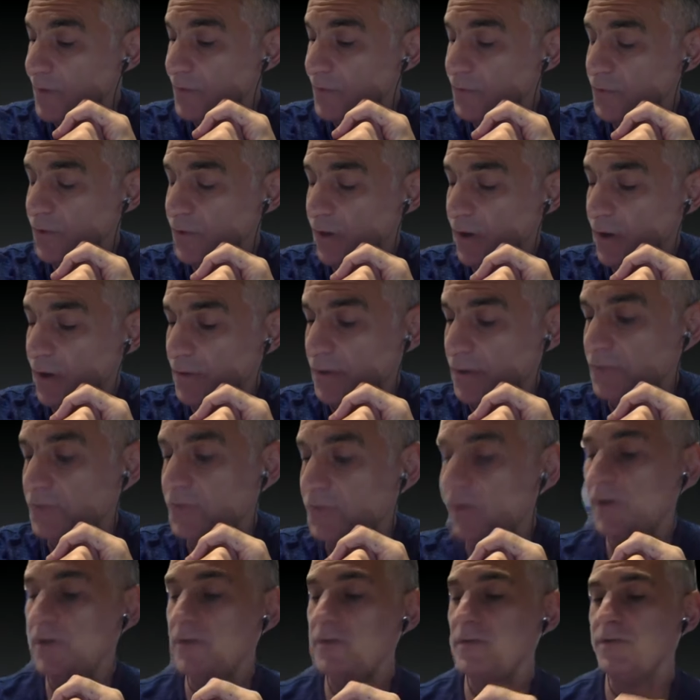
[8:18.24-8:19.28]

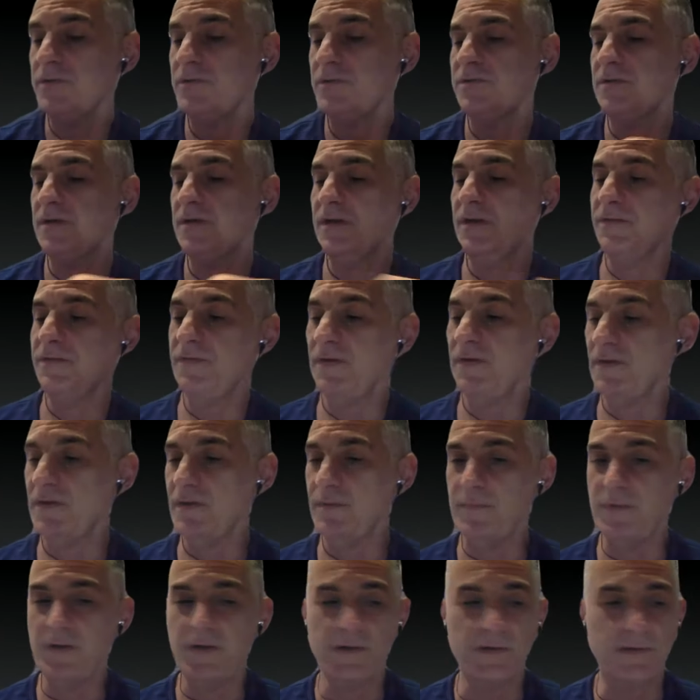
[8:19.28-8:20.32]
Dara is going to talk
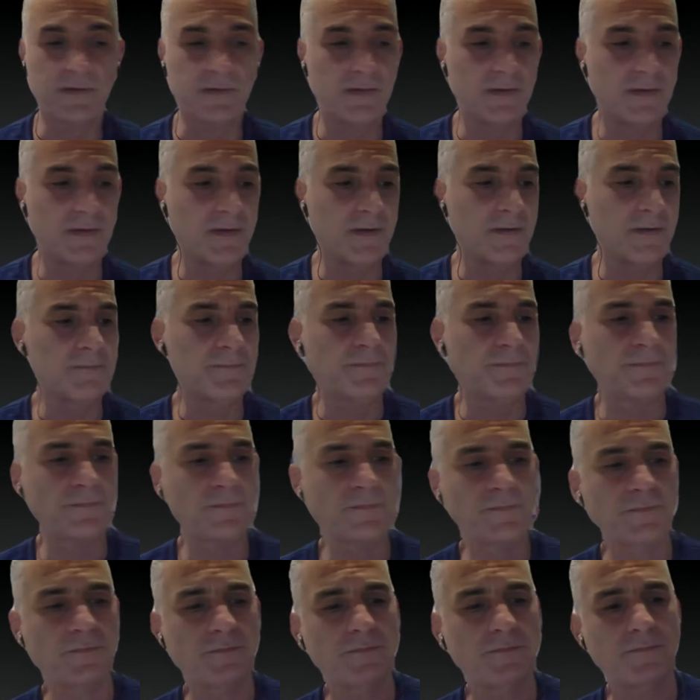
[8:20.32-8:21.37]
about,
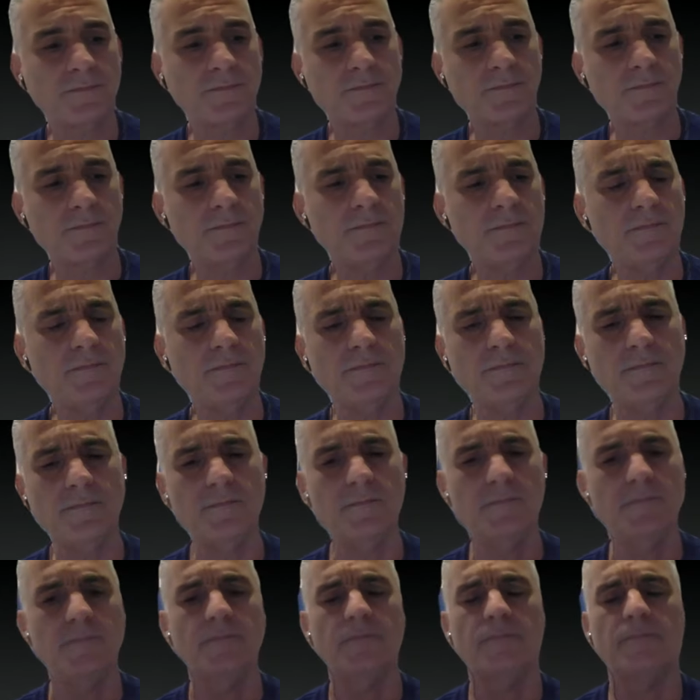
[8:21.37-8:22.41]

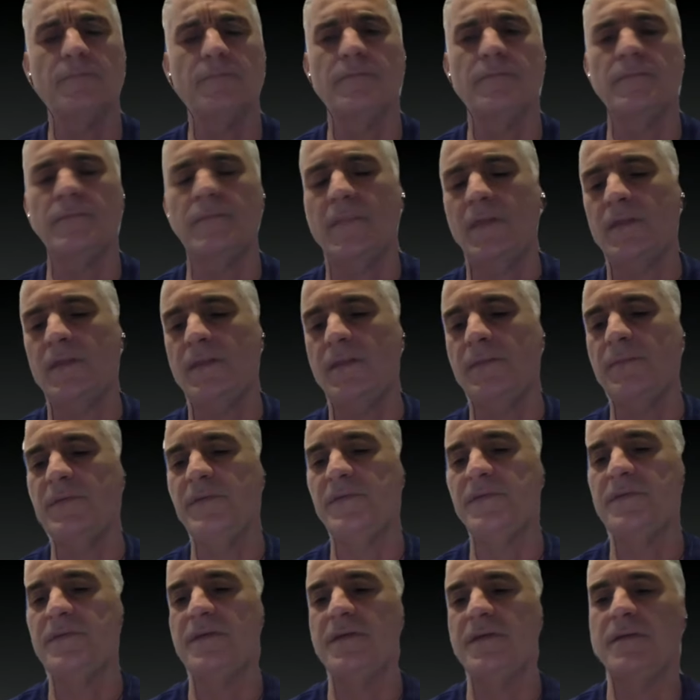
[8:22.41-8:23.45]
let me
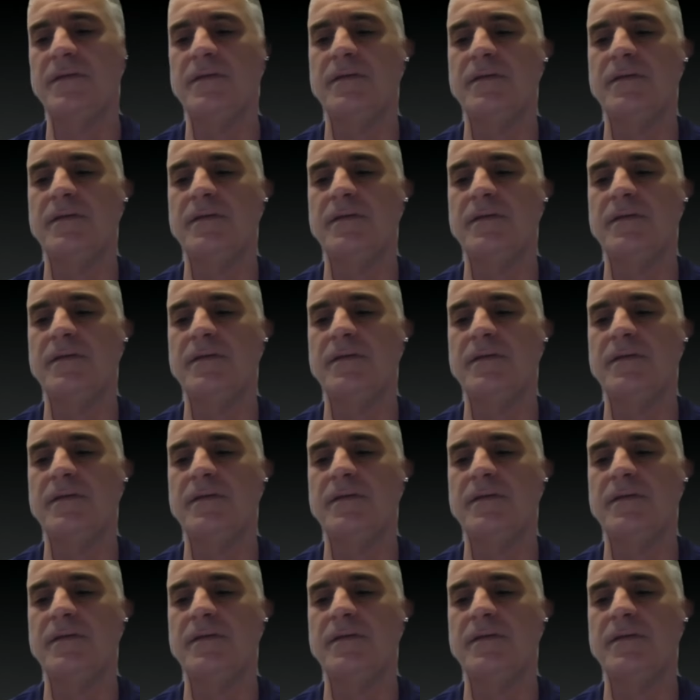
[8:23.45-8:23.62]
see.